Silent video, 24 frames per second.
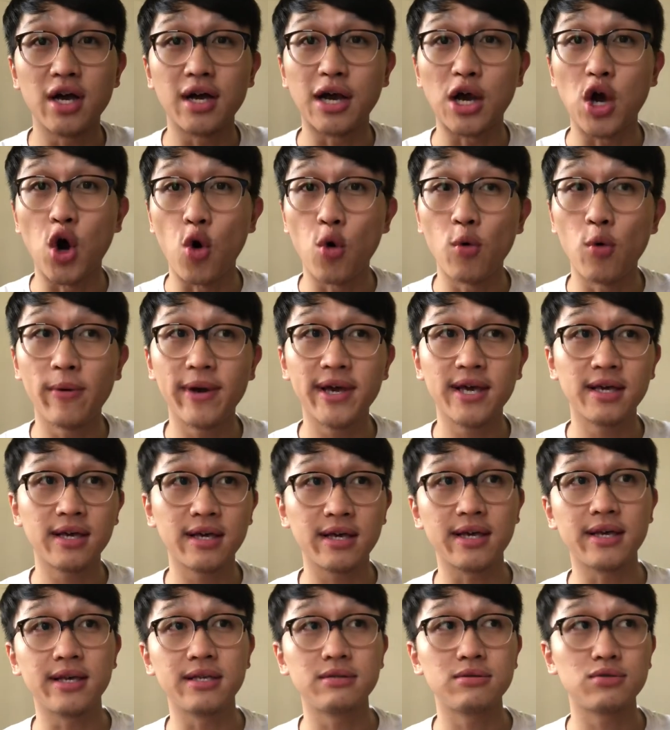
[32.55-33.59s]
Going
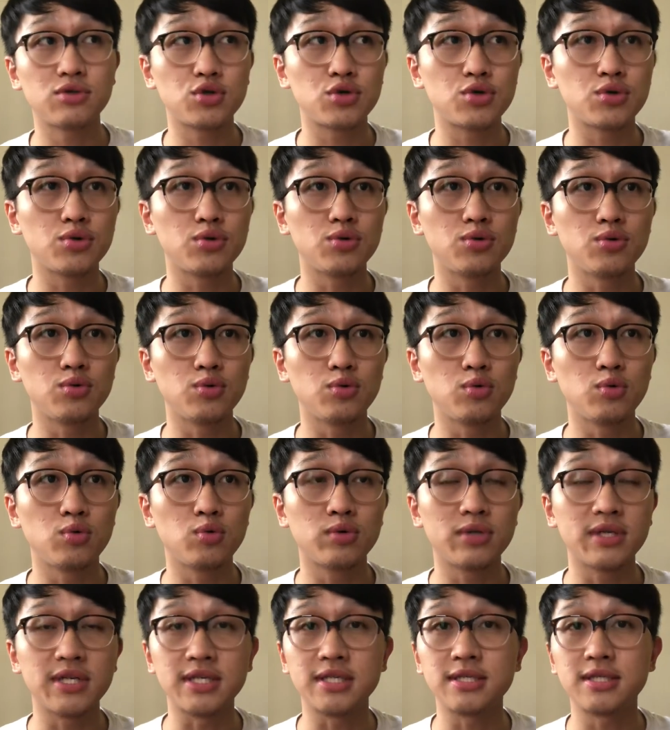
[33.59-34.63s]
into
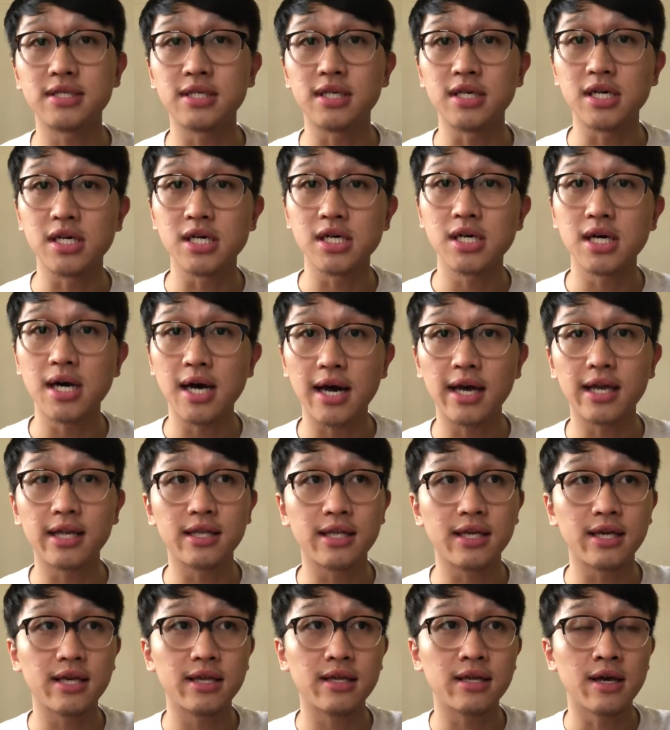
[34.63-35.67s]
this year, I
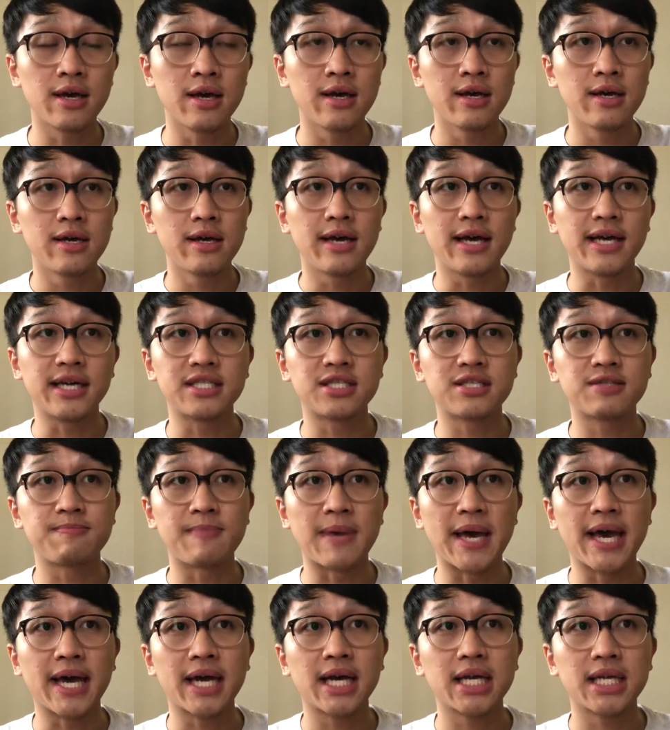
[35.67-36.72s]
did
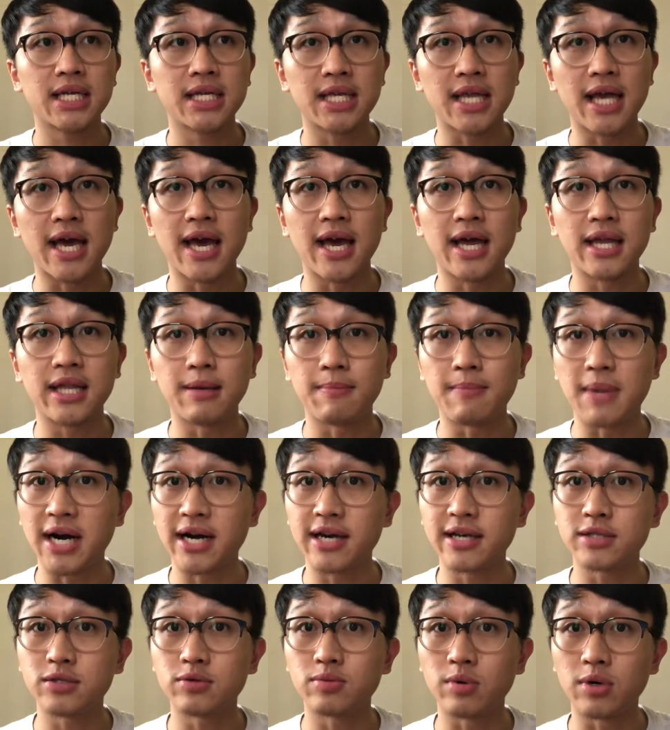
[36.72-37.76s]
expect that the
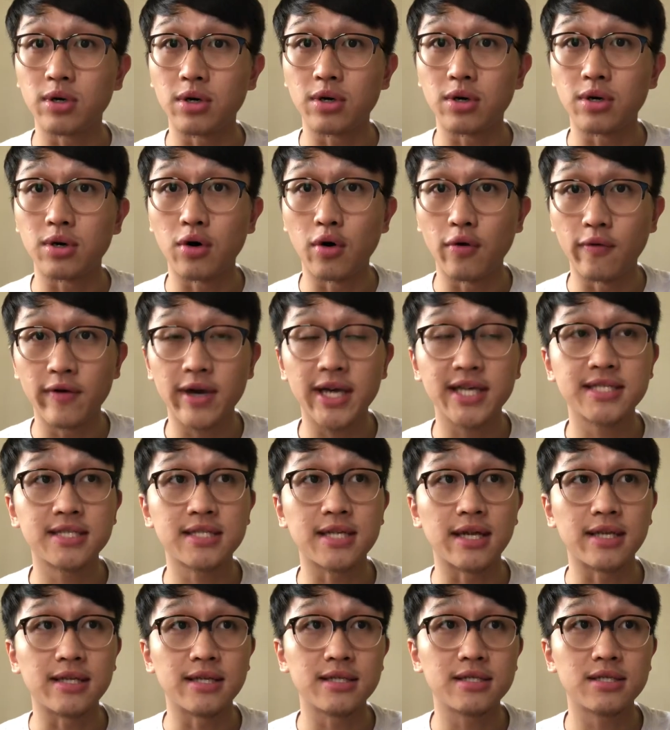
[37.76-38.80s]
markets were
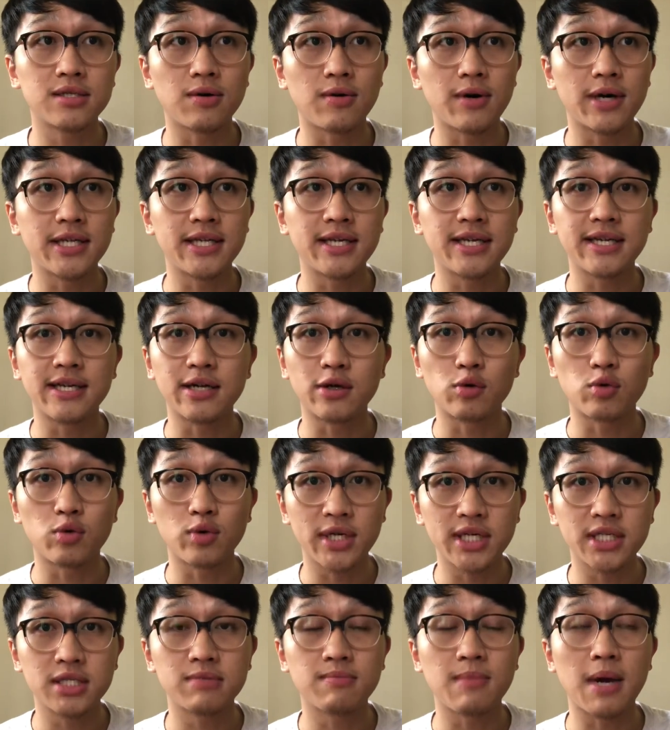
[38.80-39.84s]
overextended, so I did
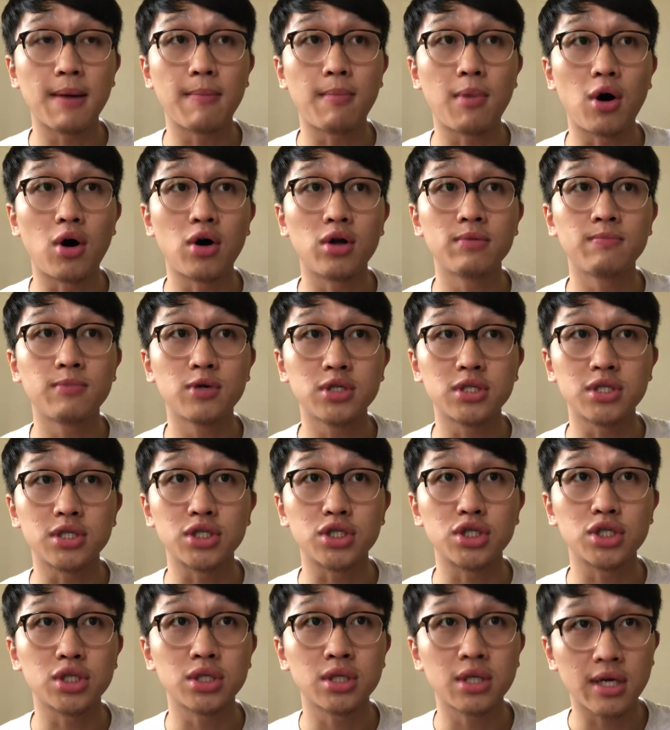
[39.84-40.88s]
increase my bond
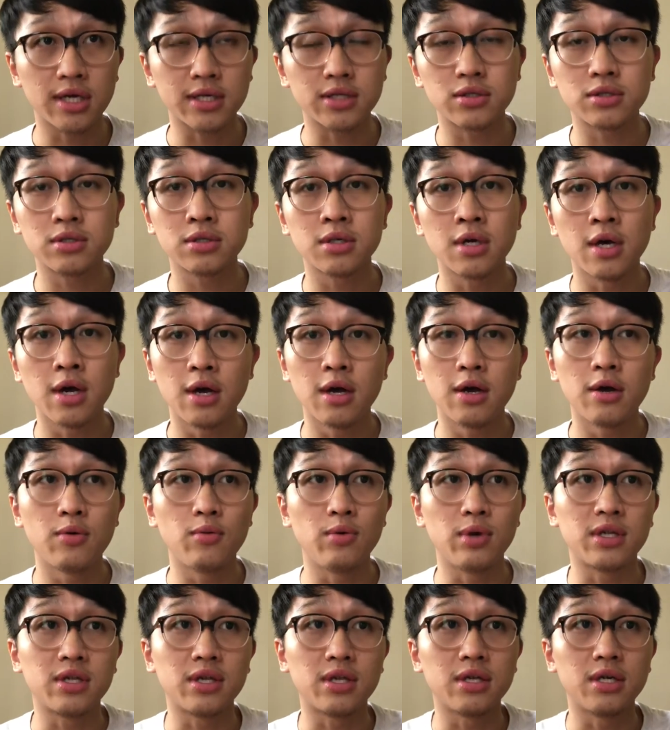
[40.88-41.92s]
position as
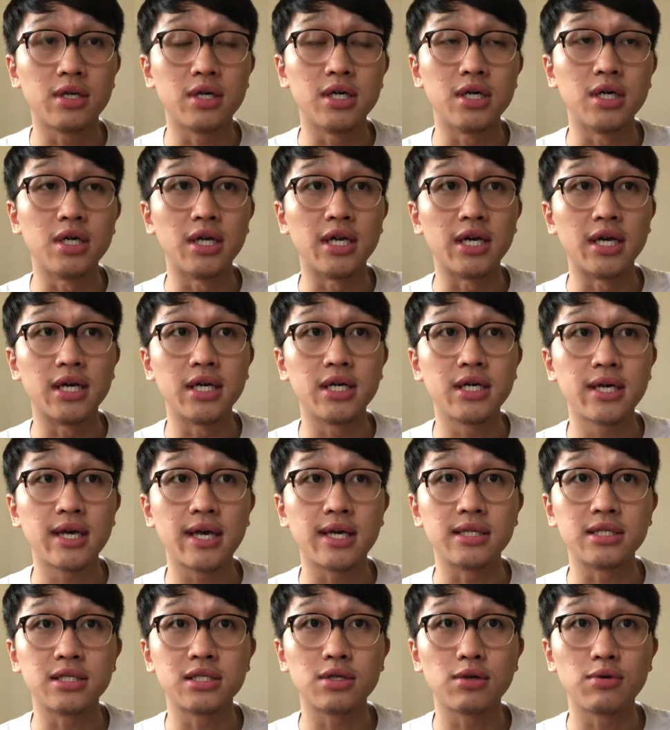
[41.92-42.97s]
written earlier
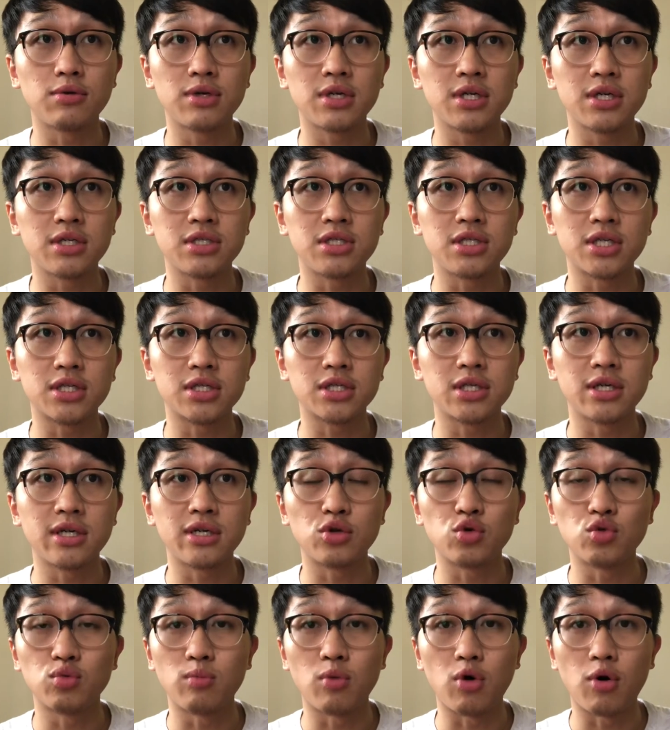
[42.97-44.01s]
and slowly adjusted
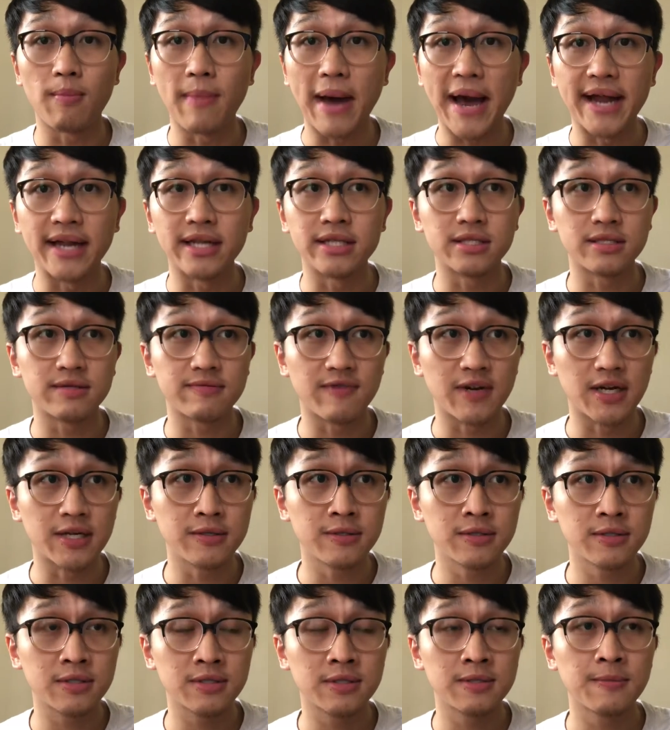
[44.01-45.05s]
into more balanced
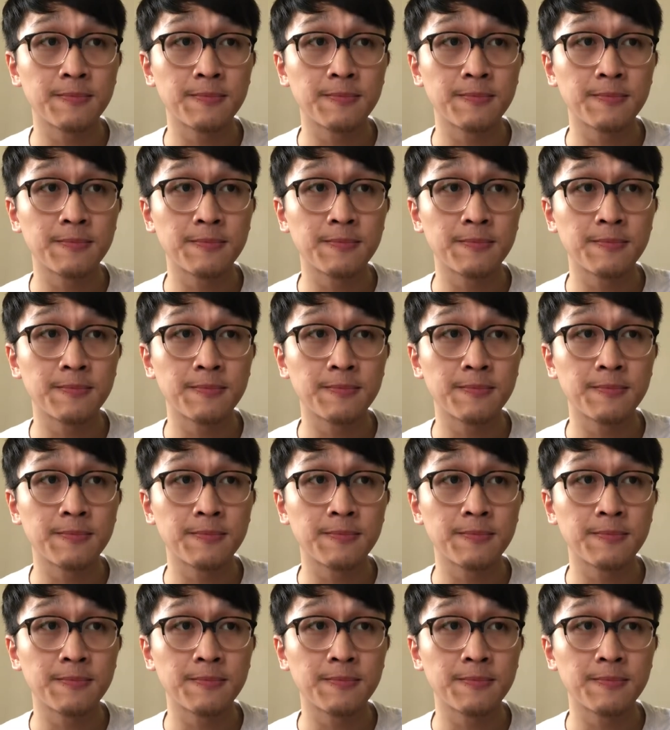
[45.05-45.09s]
funds.